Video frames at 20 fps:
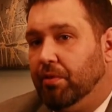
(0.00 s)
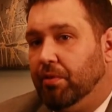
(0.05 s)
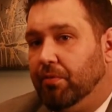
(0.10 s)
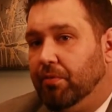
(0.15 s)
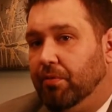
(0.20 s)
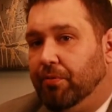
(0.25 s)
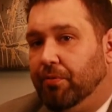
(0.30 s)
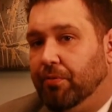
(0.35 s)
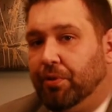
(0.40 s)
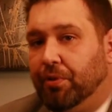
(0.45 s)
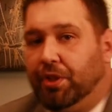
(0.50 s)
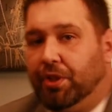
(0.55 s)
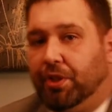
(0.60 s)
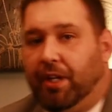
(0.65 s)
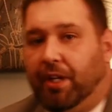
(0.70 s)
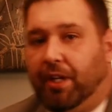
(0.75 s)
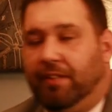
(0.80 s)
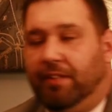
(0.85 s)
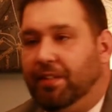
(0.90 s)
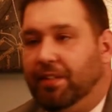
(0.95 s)
So first, you
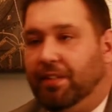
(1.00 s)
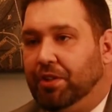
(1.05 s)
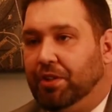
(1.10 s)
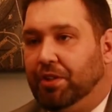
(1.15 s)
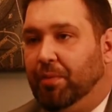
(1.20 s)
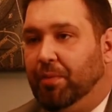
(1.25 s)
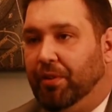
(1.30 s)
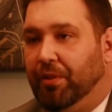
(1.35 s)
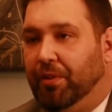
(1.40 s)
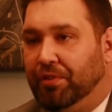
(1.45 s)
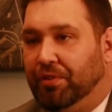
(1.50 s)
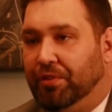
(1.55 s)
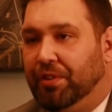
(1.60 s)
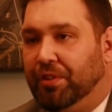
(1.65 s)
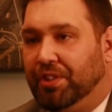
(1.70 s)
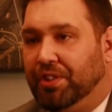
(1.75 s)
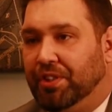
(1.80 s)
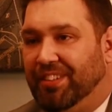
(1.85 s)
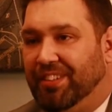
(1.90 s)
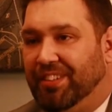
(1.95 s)
got to teach them all the
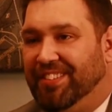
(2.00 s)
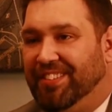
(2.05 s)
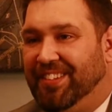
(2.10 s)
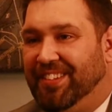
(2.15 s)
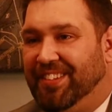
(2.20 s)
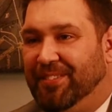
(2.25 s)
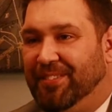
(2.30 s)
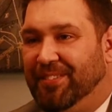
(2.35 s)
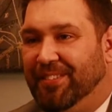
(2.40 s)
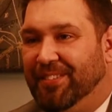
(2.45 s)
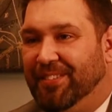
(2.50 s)
traditional stuff